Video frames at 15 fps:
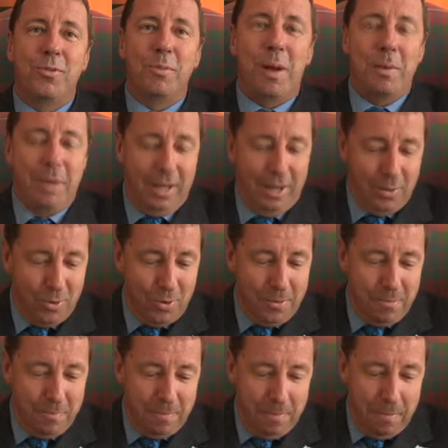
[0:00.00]
for public law.
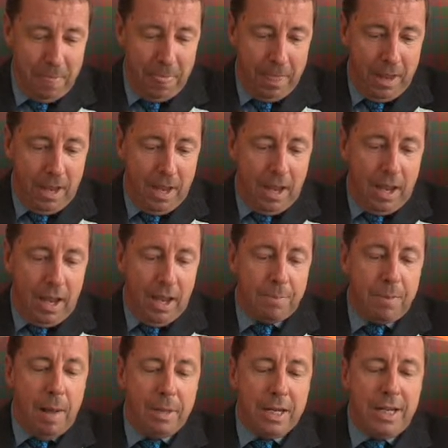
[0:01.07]

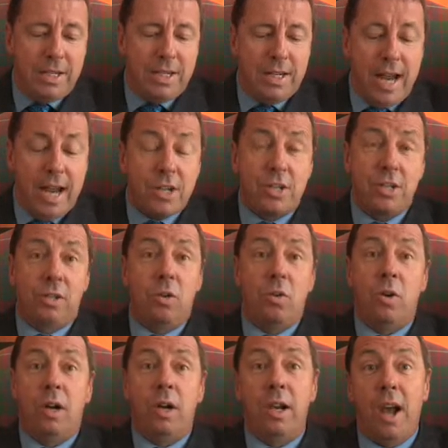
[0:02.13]
And public international
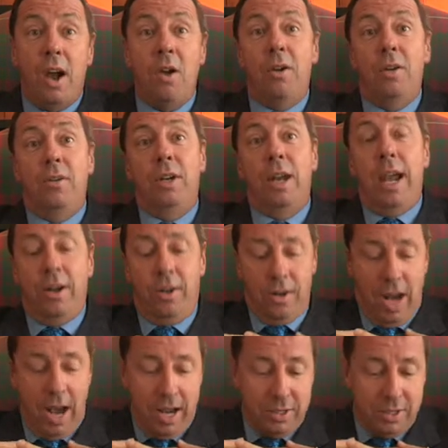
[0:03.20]
law alone
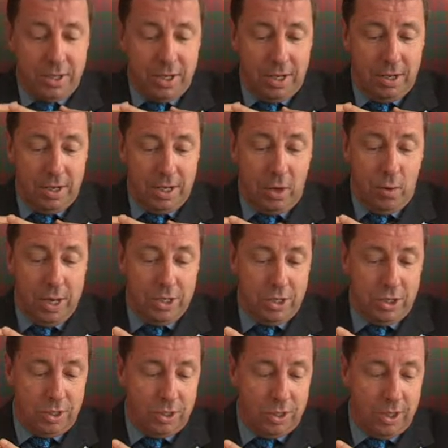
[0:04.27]
cannot answer the
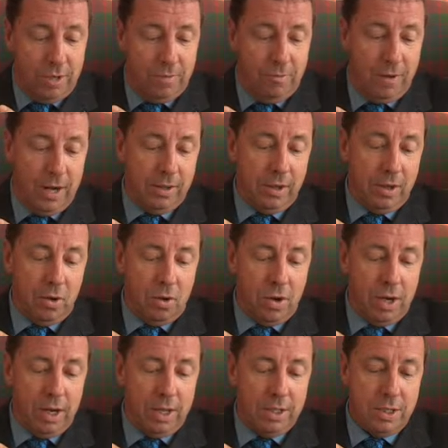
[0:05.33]
questions that confront the
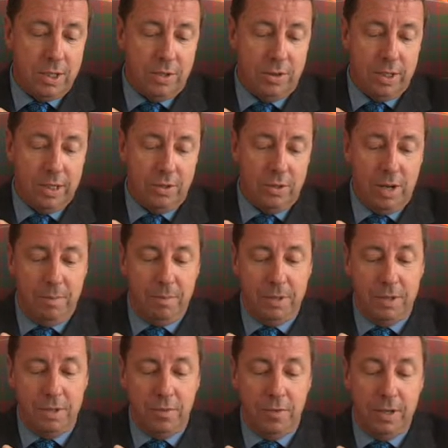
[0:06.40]
lawyer considering the
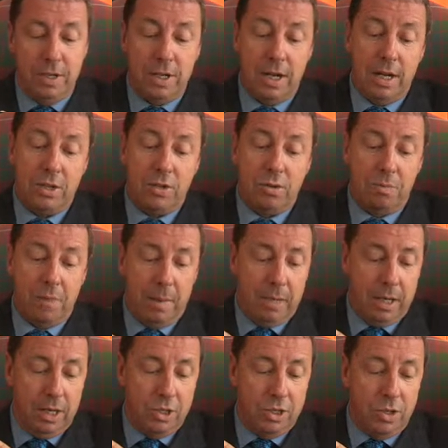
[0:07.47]
treatment of international
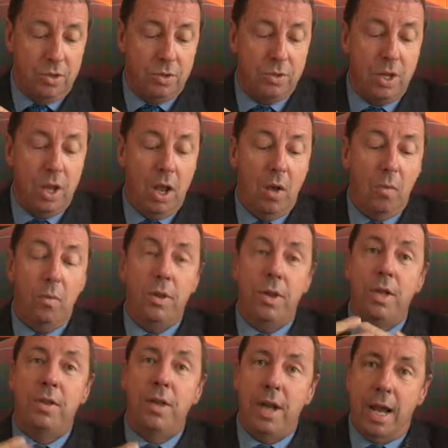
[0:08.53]
public issues
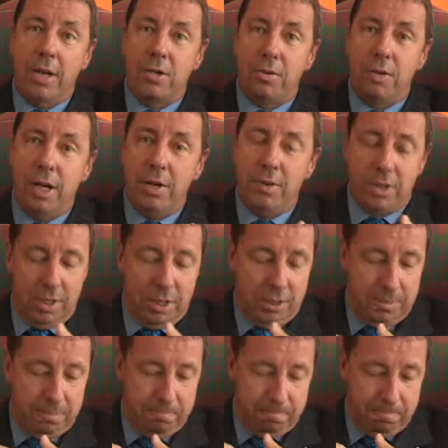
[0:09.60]
within the national legal
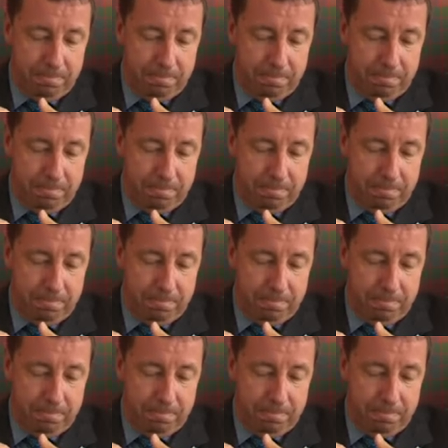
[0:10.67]
system.